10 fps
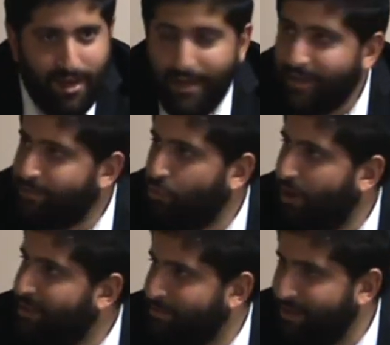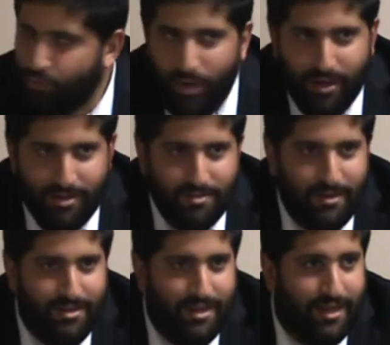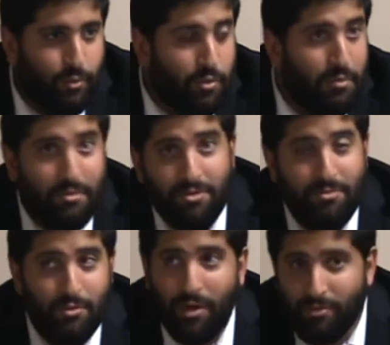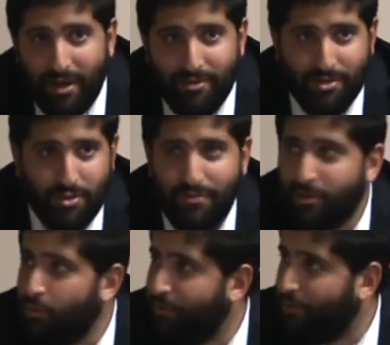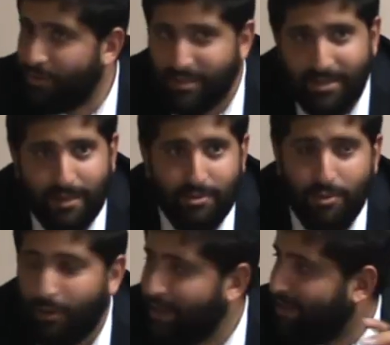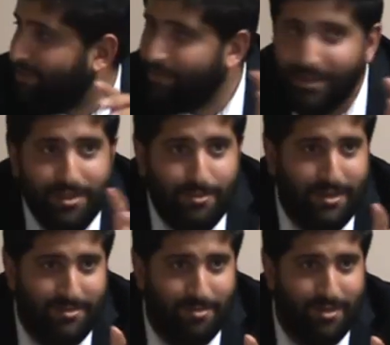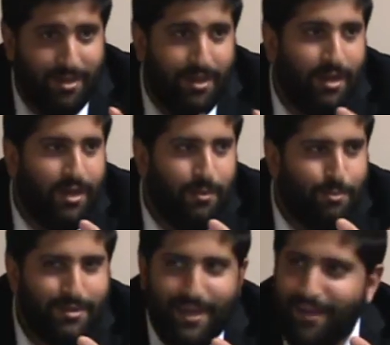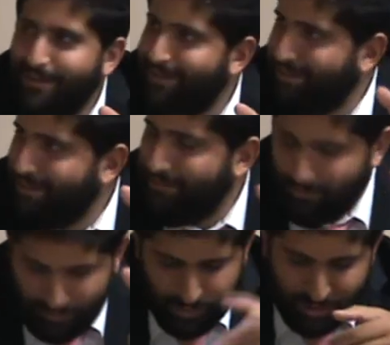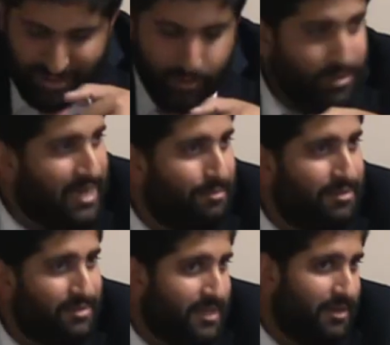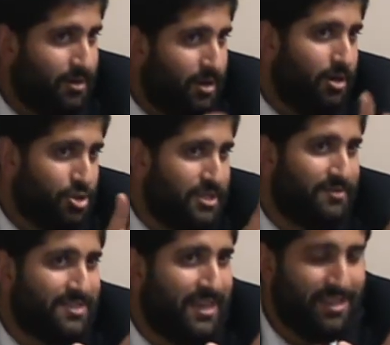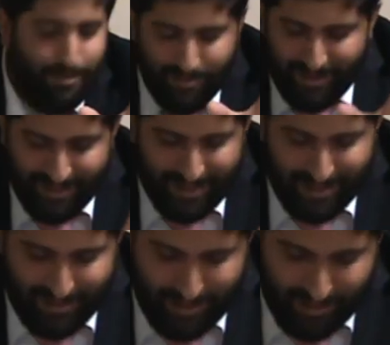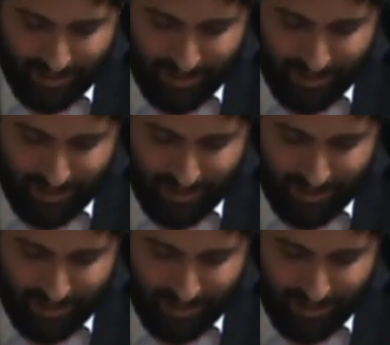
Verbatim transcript: And it's it's meant well. It's meant like we want people to be well-rounded. So even though we focus on Talmud, we want to give them a little bit of something. Yeah. But that, so this is what's happening. They're saying, oh, you just have to study a little bit of halakha a day.